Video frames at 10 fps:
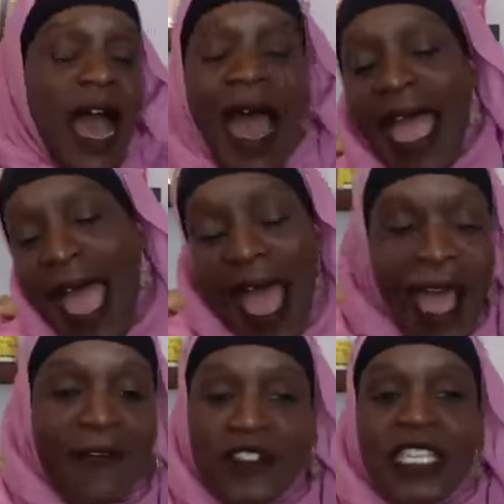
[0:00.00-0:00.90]
I
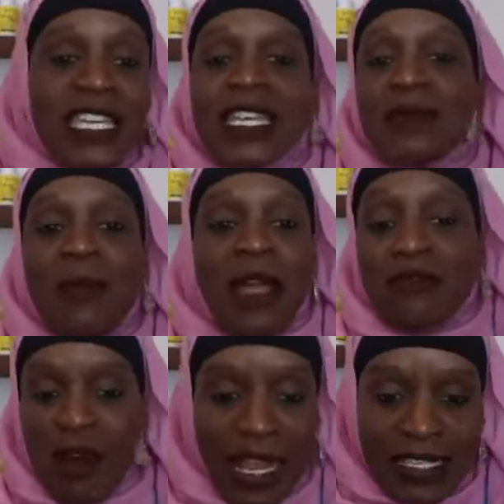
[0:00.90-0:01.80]
have to eat my
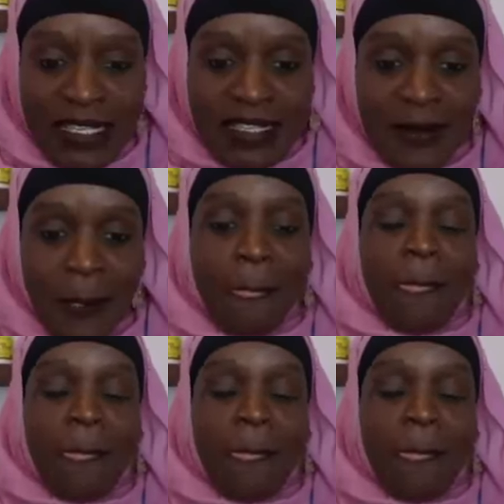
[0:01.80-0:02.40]
rice.